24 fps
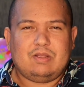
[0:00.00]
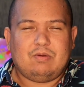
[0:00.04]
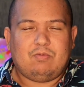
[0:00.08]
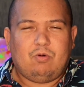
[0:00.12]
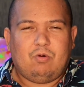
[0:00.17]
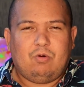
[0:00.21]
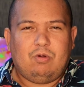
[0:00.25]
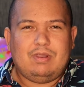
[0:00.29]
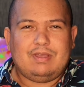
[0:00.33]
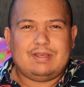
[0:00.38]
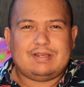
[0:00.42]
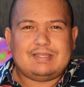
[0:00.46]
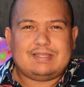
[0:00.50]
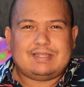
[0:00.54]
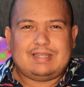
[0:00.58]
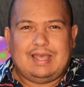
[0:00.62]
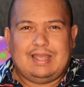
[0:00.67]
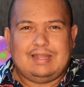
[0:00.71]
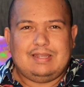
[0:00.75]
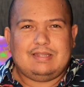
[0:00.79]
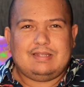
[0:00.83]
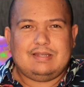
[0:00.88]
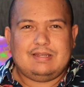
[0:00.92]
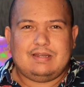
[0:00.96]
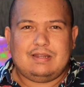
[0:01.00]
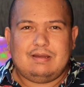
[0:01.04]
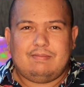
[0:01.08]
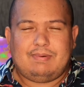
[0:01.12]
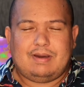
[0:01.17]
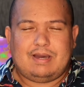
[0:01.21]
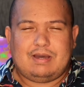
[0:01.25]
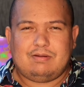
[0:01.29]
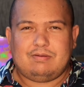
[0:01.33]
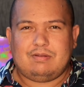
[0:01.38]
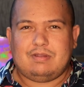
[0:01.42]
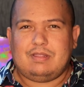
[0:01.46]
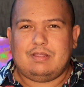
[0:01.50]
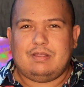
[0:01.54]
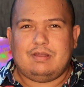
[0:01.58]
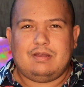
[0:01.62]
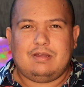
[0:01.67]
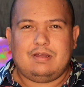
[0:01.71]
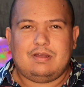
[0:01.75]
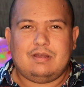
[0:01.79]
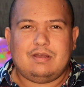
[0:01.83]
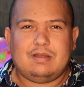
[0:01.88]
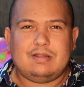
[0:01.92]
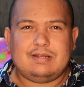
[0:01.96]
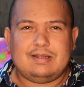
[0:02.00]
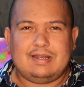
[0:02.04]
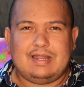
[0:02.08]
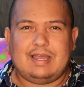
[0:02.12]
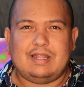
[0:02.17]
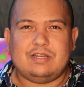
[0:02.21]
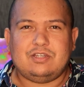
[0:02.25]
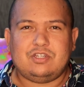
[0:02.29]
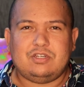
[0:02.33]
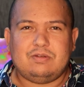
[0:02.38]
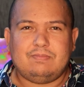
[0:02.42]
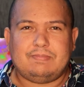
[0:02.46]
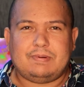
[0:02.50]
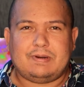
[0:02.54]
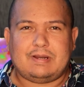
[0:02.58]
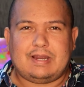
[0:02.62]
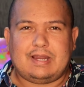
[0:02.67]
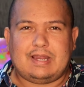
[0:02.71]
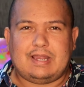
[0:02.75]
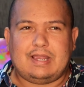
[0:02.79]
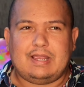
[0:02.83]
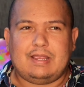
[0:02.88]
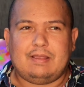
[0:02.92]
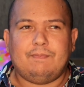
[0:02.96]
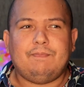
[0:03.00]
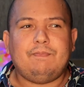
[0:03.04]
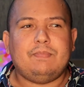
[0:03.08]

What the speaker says: all excited about the Nanji Braai